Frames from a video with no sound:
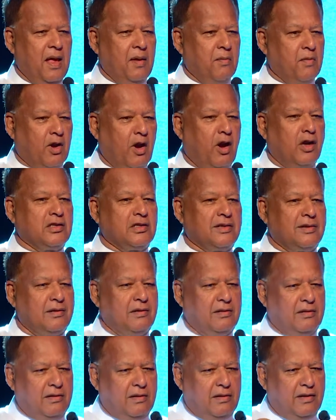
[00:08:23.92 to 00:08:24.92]
because
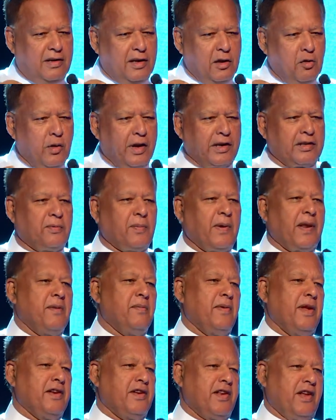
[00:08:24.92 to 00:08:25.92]
new
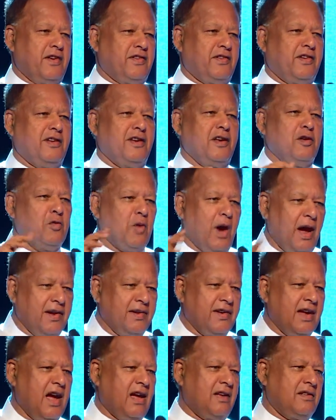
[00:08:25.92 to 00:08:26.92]
experimentation, new
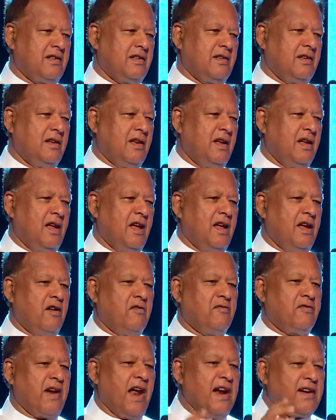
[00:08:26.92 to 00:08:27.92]
ideas,
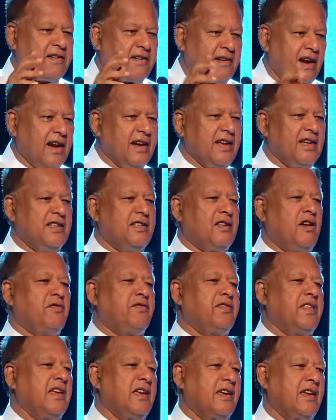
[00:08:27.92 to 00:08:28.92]
front runners of
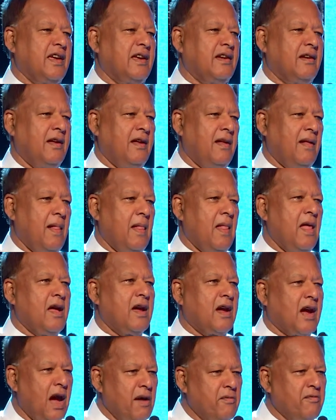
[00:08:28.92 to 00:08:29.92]
thinking
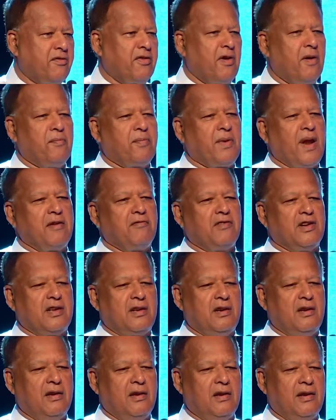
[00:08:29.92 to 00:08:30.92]
come from private
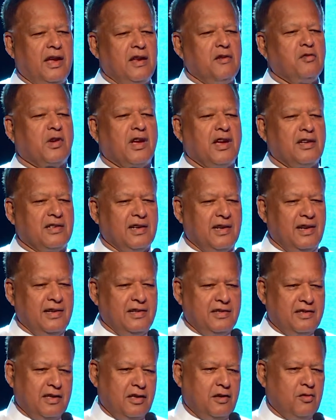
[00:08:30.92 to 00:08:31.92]
educational
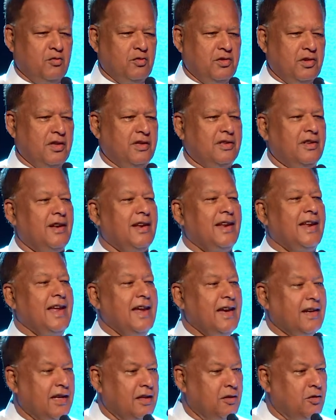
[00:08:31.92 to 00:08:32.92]
institutions.
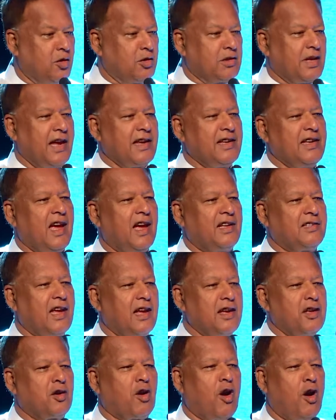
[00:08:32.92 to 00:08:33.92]
Later those ideas are
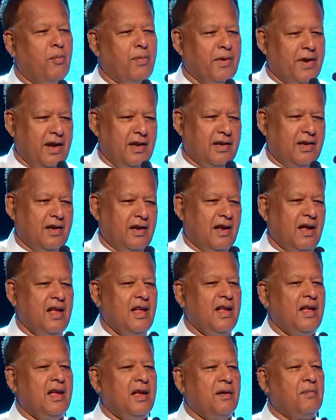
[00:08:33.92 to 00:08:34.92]
incorporated
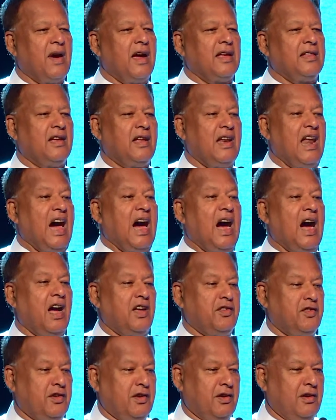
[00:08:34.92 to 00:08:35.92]
by the
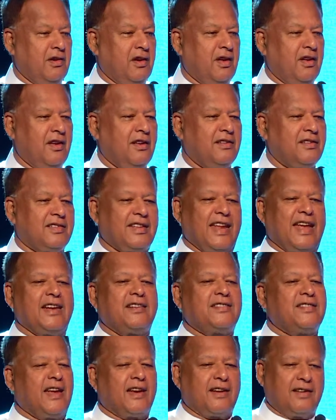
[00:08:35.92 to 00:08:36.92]
large state
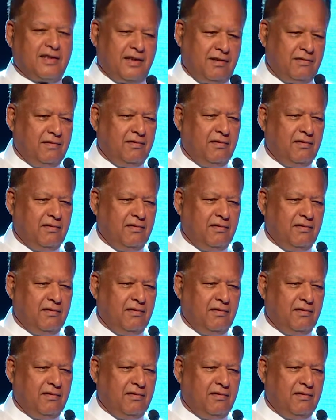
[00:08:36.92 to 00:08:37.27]
sector.